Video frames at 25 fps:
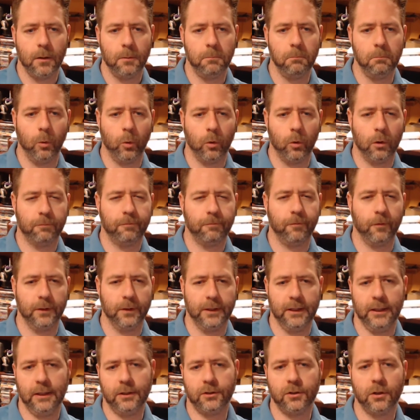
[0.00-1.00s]
more
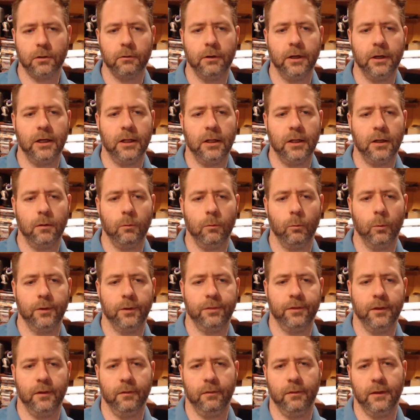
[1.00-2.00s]
fully integrated
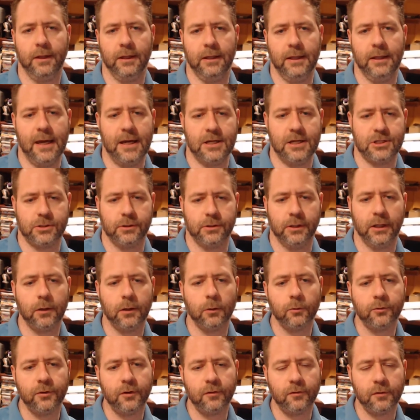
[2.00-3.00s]
within the Azure
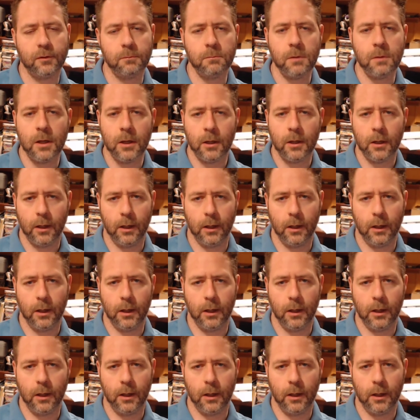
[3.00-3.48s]
ecosystem.